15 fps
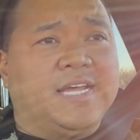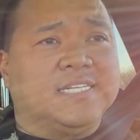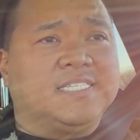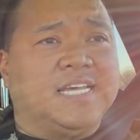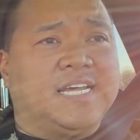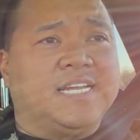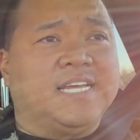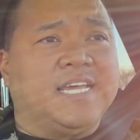
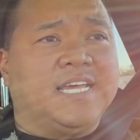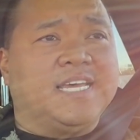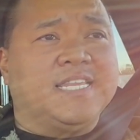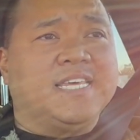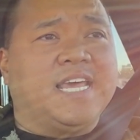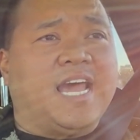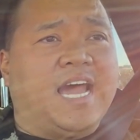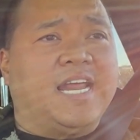antenna in
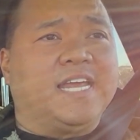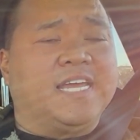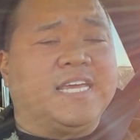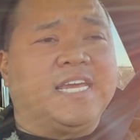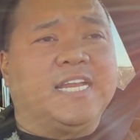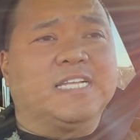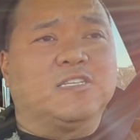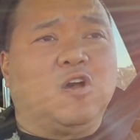the
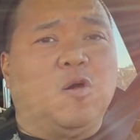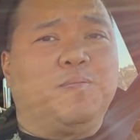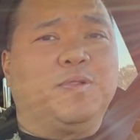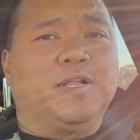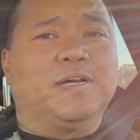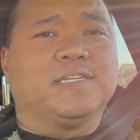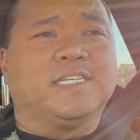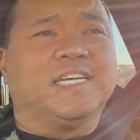attic, and it's all
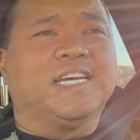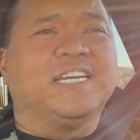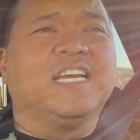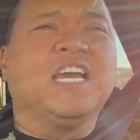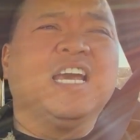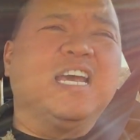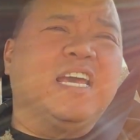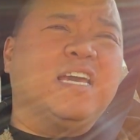plugged
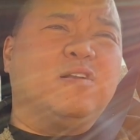in.